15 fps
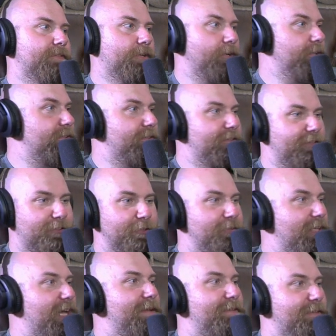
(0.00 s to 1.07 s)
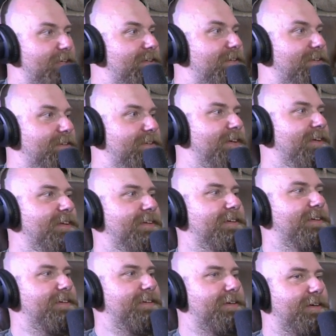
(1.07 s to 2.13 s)
couldn't do that then.
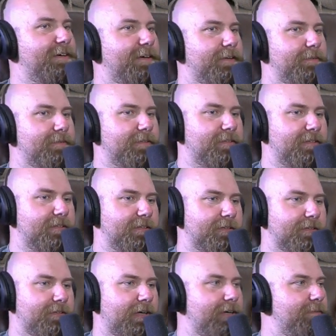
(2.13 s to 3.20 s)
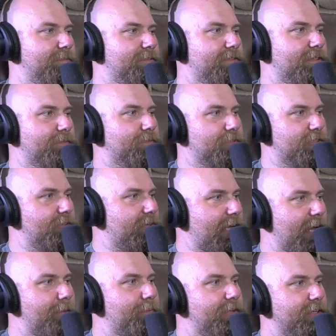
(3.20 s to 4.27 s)
Crime and stuff was still
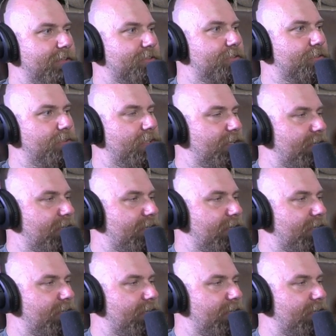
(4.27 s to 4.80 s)
happening. It's just you